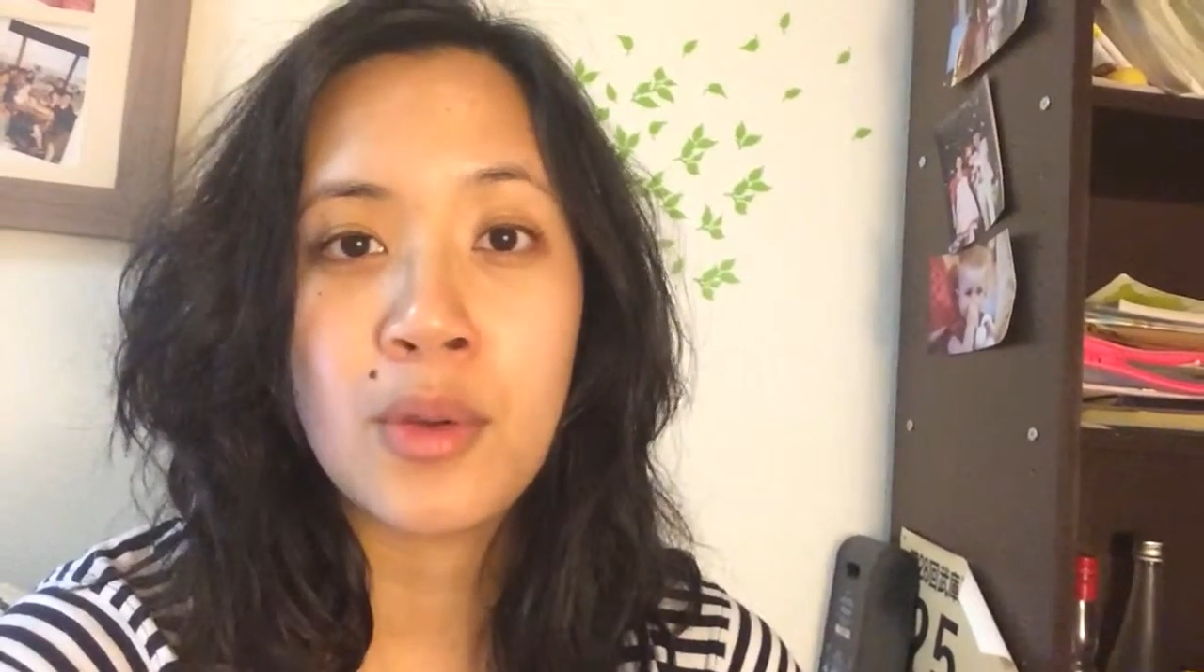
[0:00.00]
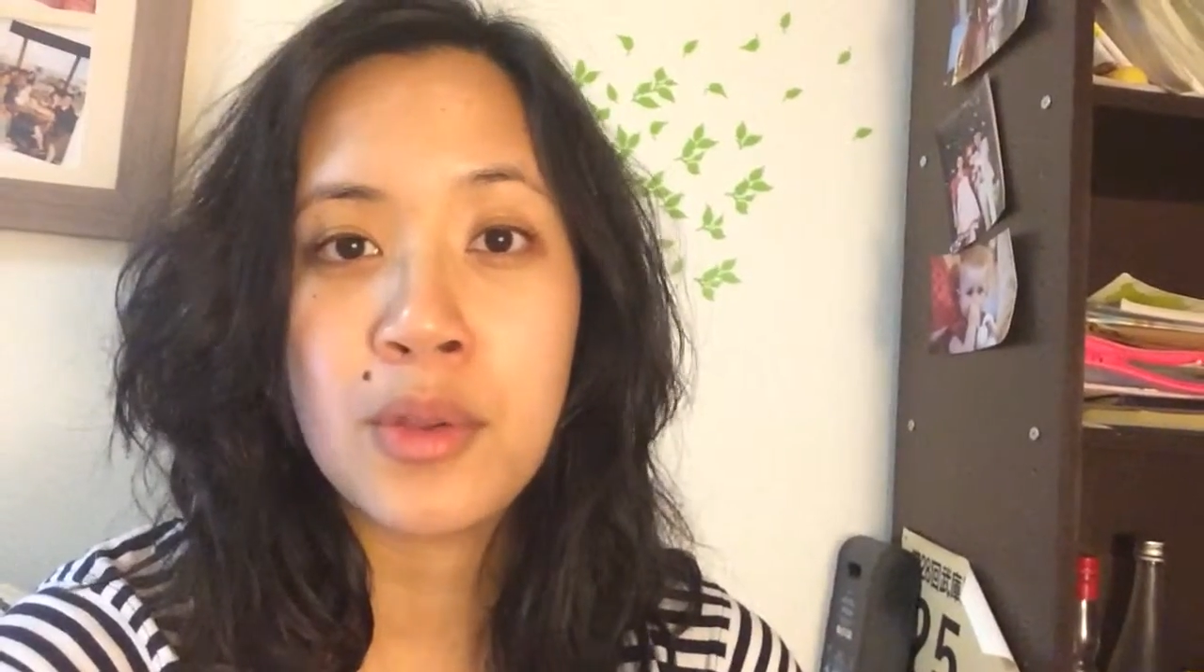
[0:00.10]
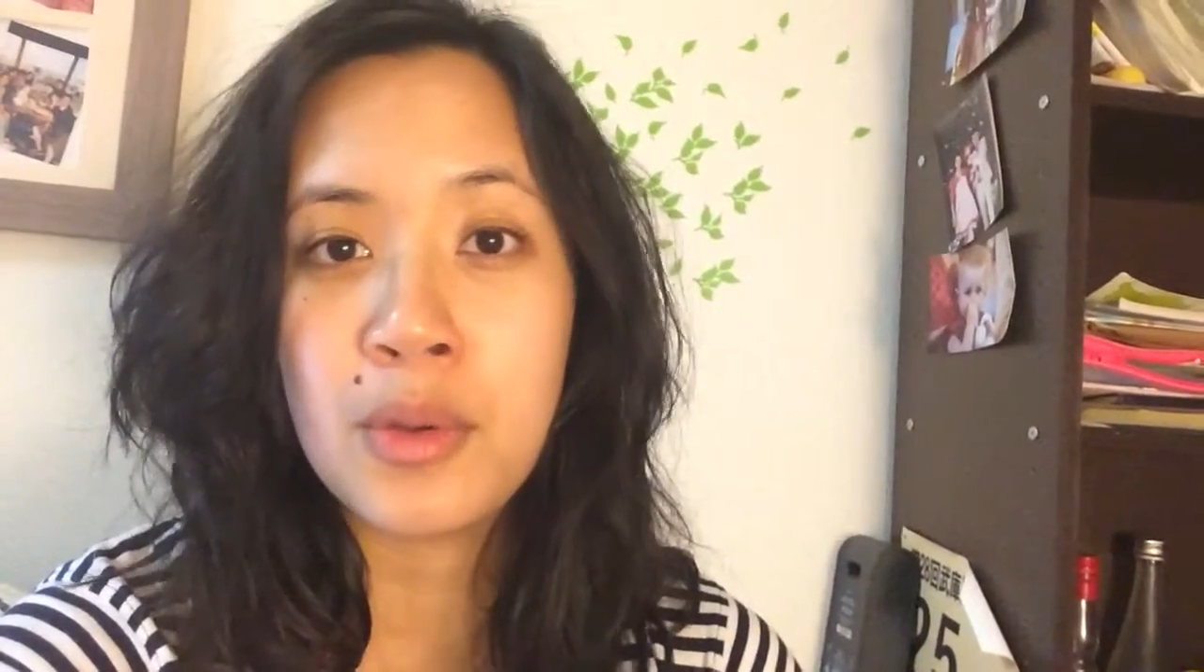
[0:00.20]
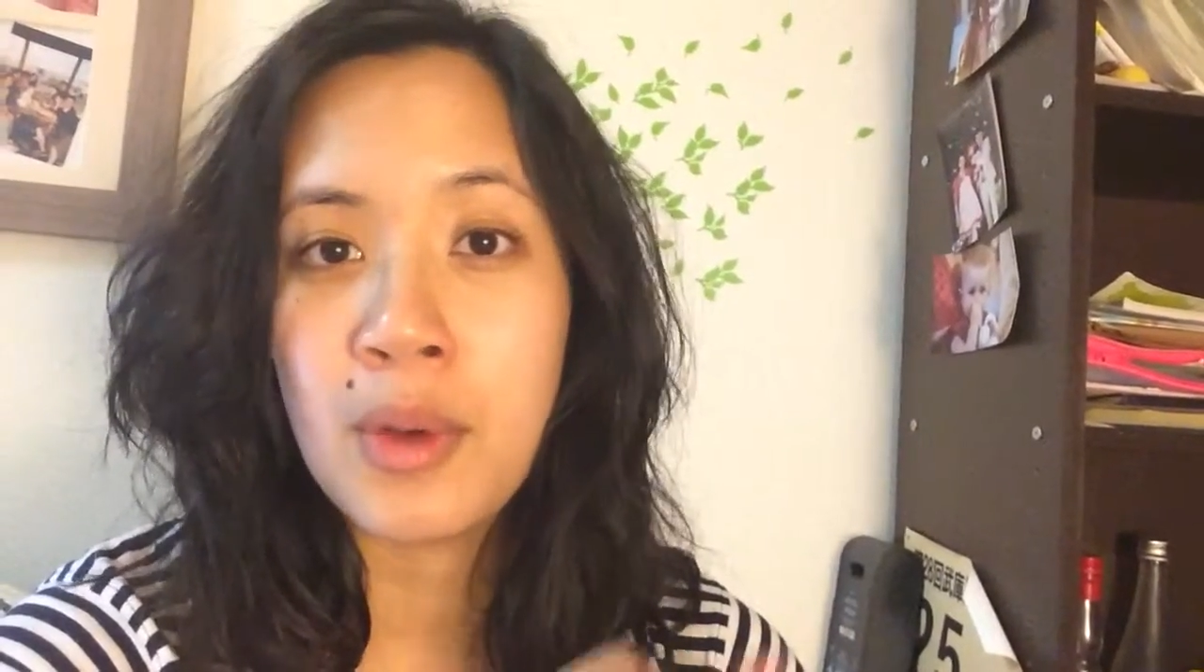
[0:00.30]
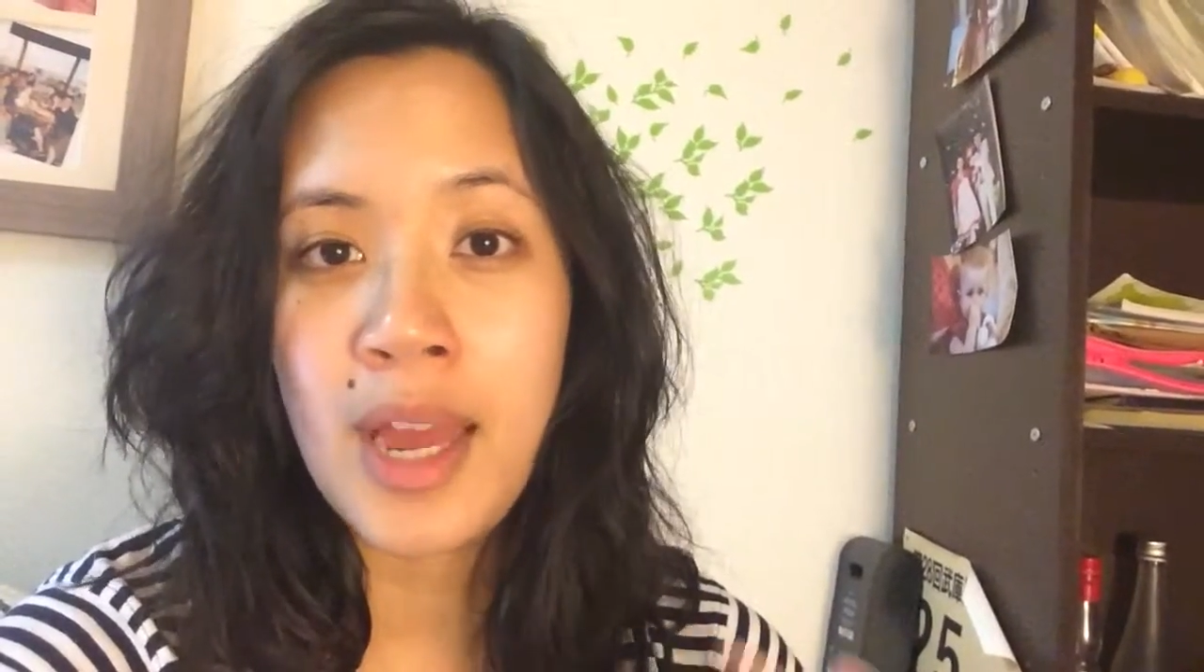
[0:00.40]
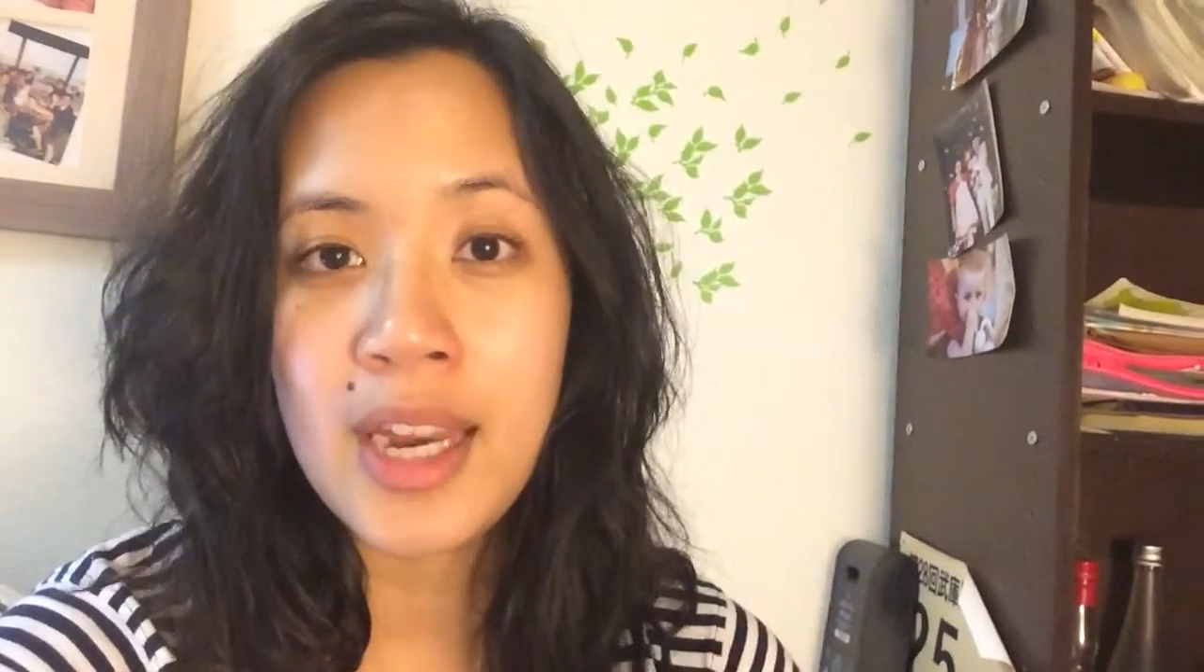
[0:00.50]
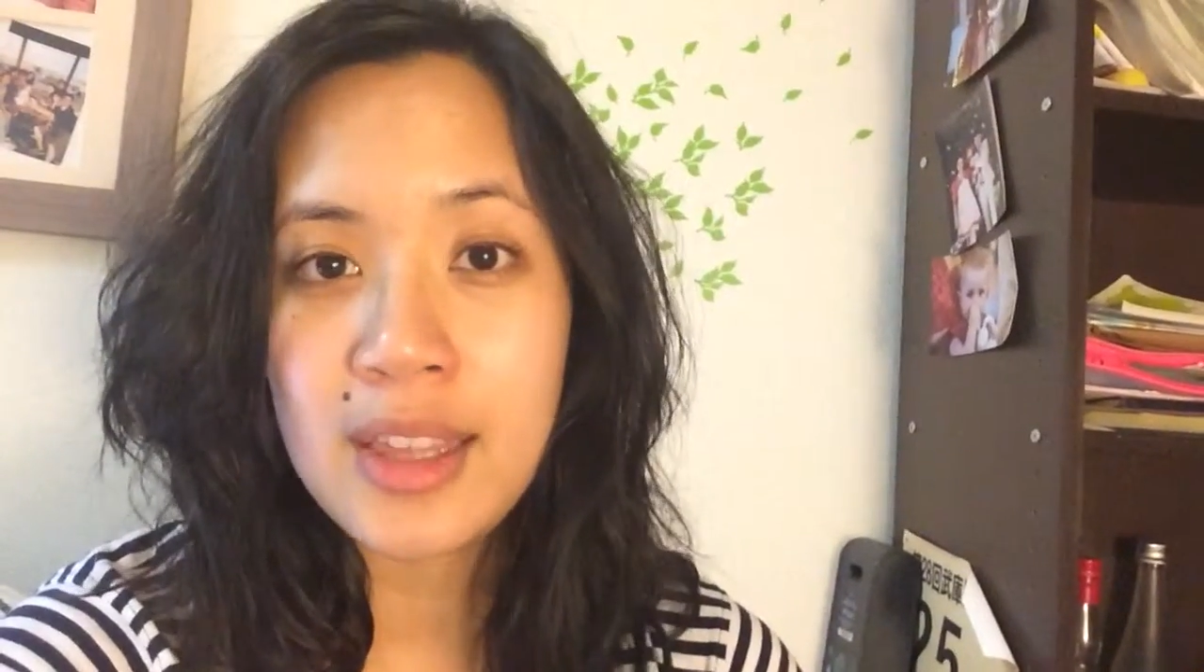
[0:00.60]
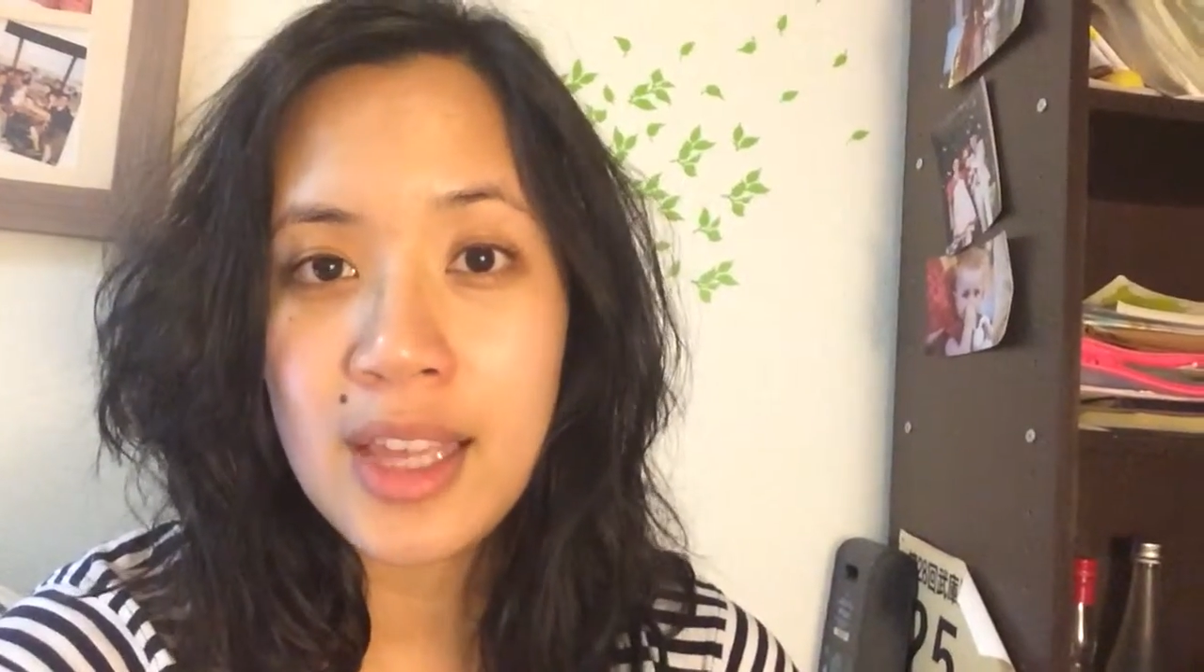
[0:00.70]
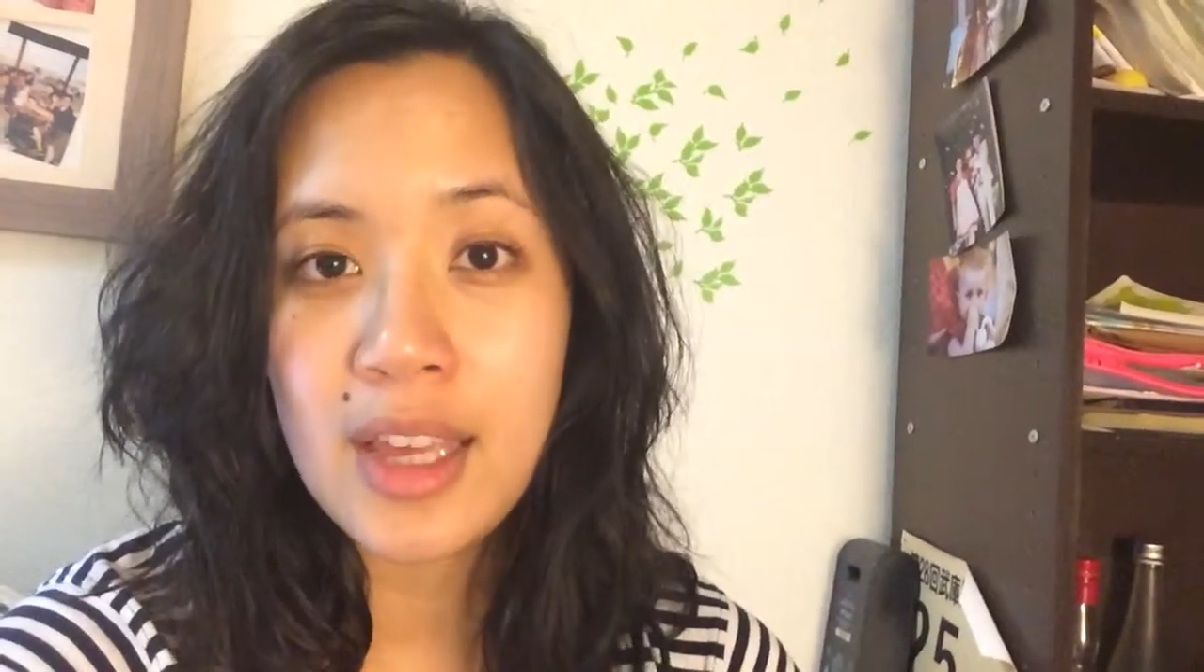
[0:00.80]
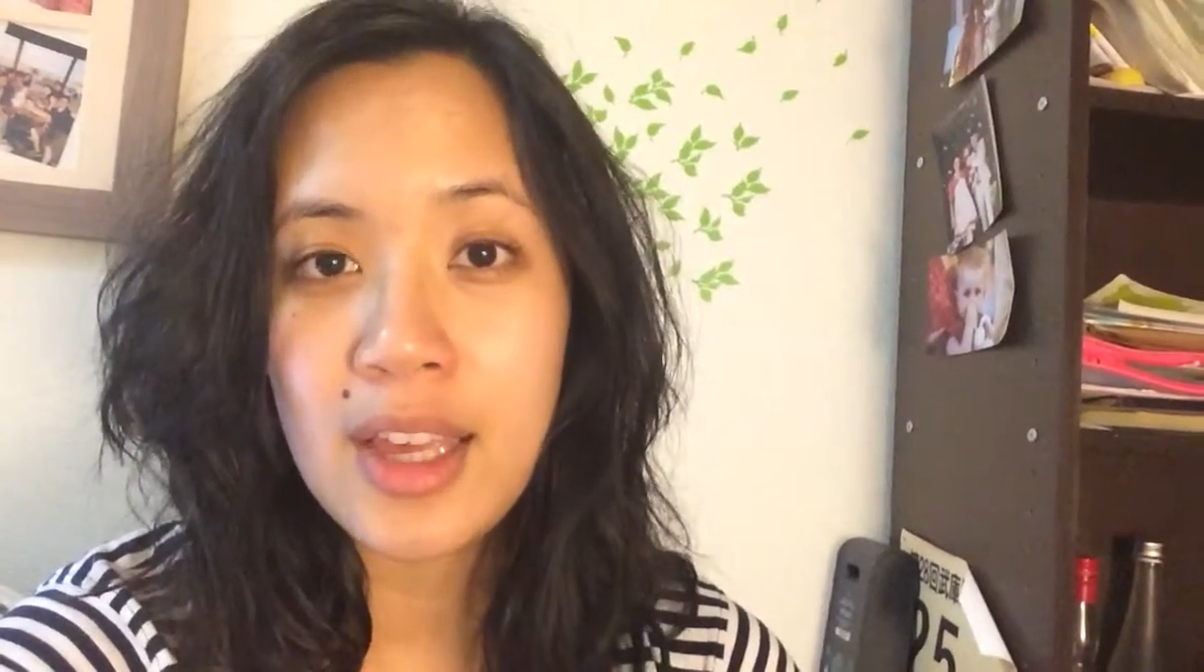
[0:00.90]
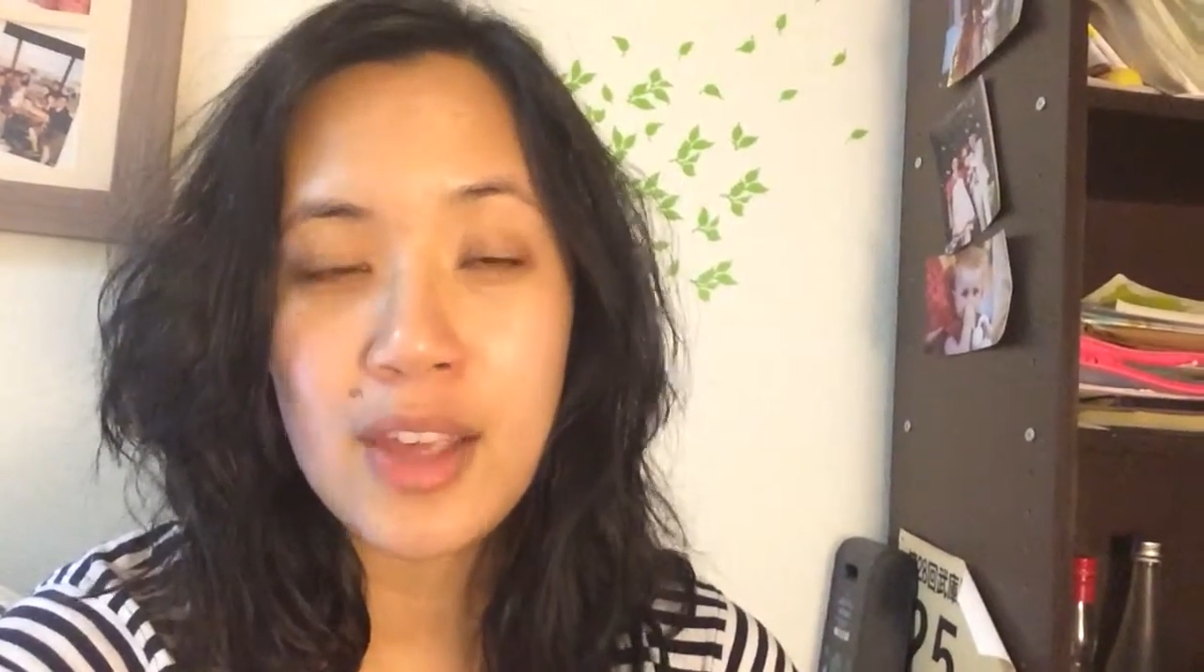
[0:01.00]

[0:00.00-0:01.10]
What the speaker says: through anything,